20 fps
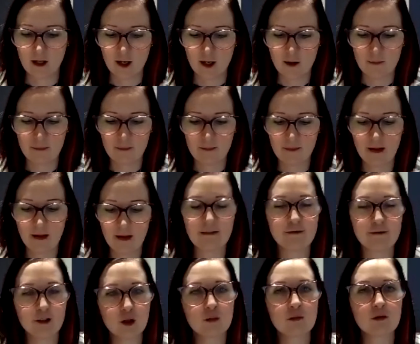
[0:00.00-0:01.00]
A
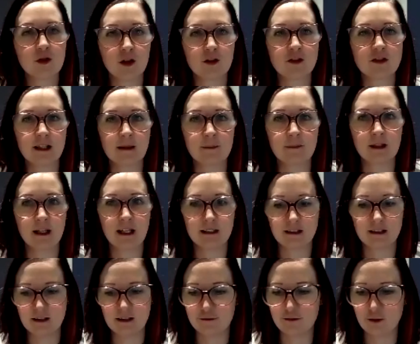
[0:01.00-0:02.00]
few nods, I'm
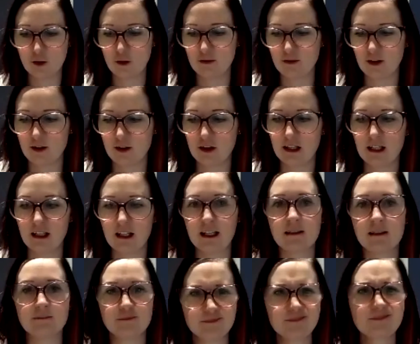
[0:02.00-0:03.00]
guessing a few of you are
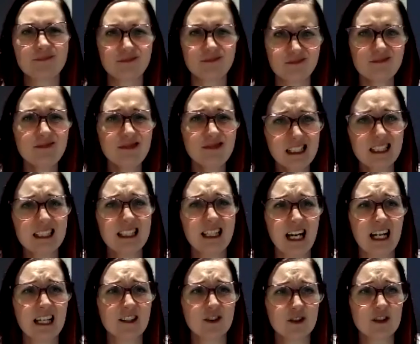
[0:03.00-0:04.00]
thinking,
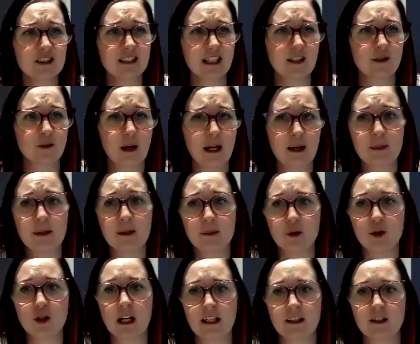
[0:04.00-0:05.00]
yeah, I understand why
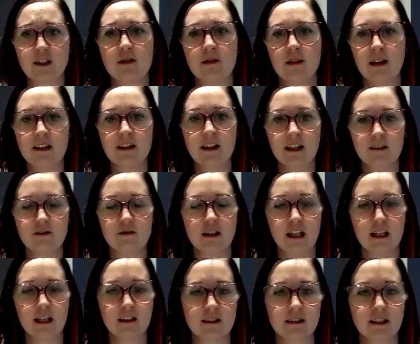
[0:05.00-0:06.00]
people kind of create that
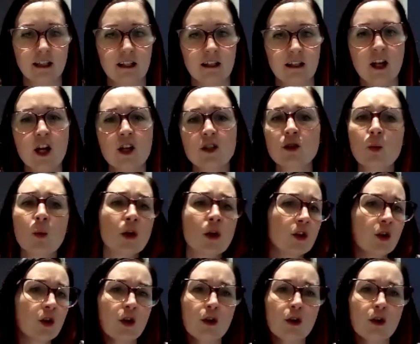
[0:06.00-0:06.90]
reality. So what are